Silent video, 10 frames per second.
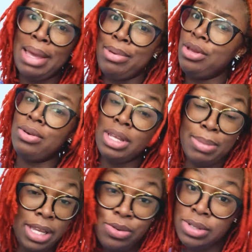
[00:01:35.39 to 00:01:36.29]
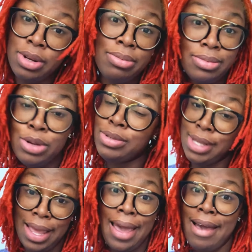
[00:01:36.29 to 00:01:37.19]
baby, you don't even use no
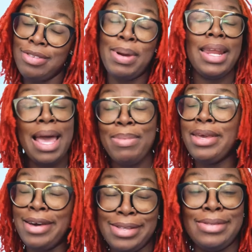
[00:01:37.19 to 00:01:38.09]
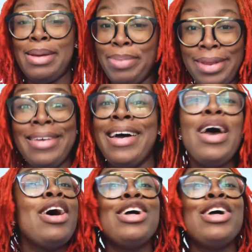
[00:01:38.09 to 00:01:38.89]
St. Ives. About to have me cussing up in here.